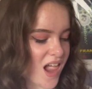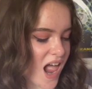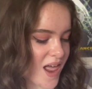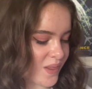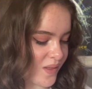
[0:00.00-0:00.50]

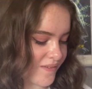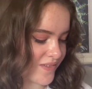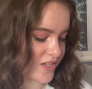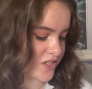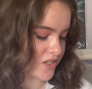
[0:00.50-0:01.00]
I love
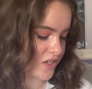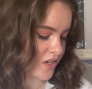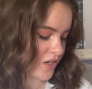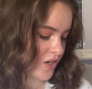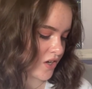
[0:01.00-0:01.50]
this
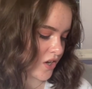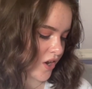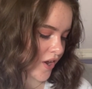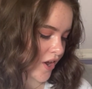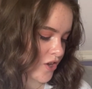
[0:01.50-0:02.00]

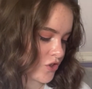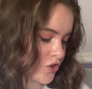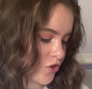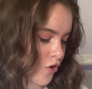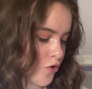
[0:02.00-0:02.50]

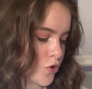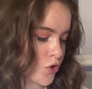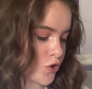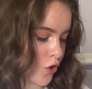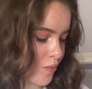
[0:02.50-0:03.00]
so,
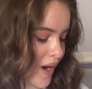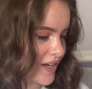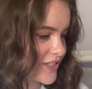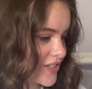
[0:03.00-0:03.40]
so much.